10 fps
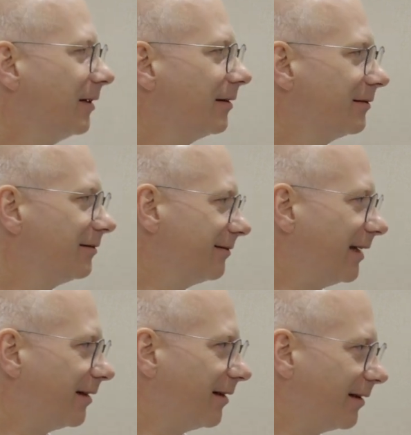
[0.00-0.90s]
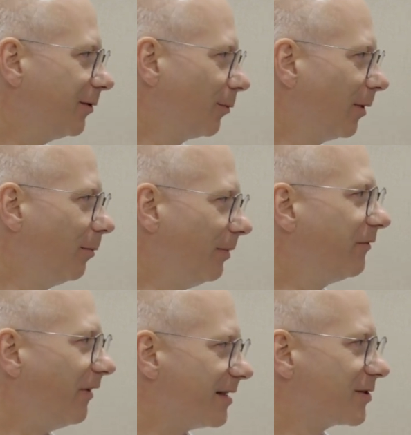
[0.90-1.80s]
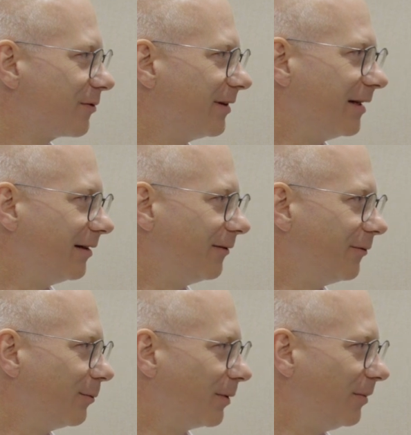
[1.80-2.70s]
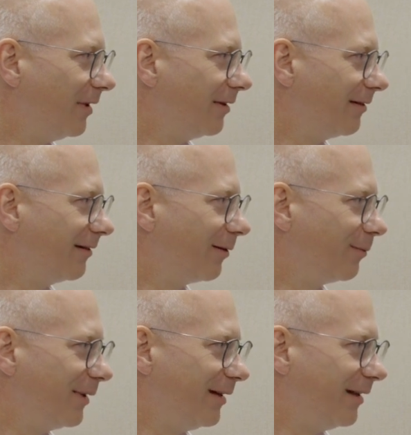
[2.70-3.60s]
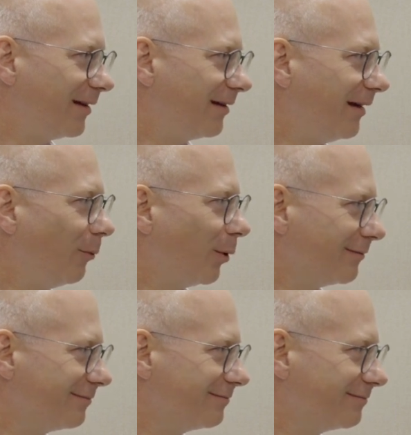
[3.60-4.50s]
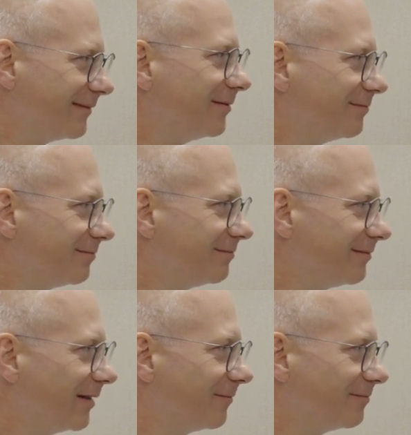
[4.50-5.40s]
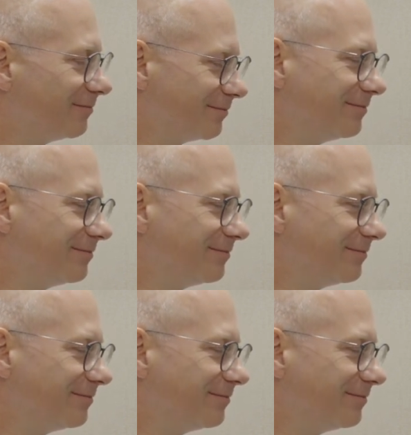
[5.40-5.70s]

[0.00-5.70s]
uh, then uh, you will be faster than if you would be completely at day one. Frank, thank yeah. you so